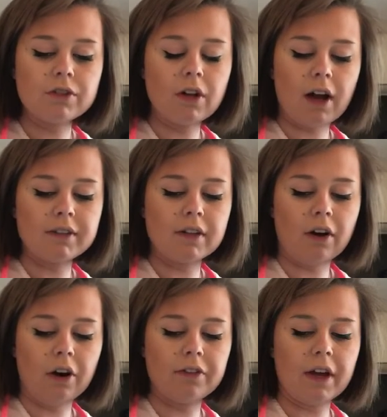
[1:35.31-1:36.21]
clots in the
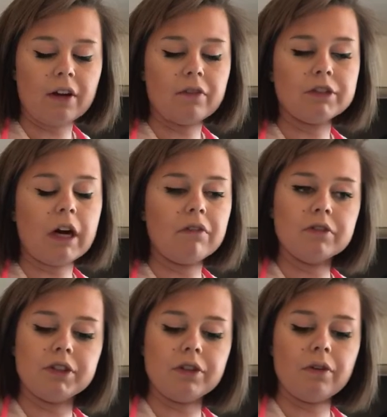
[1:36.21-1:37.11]
heart that could have
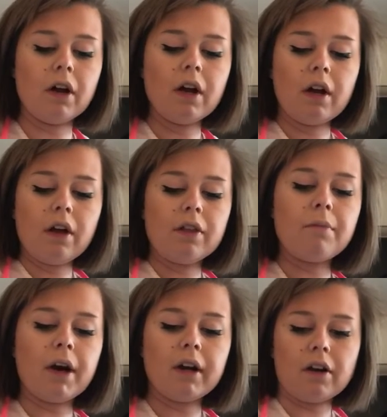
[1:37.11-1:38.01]
traveled to the
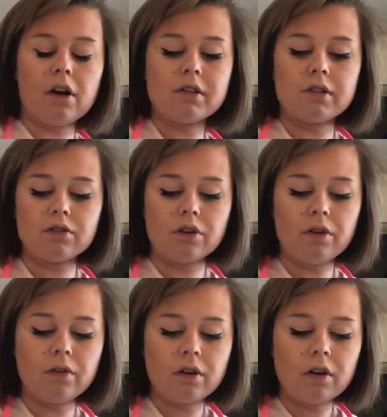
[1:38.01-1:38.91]
brain and caused the
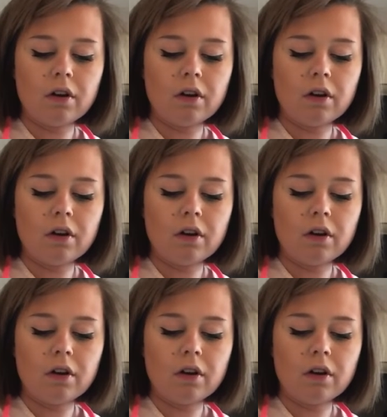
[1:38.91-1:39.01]
stroke.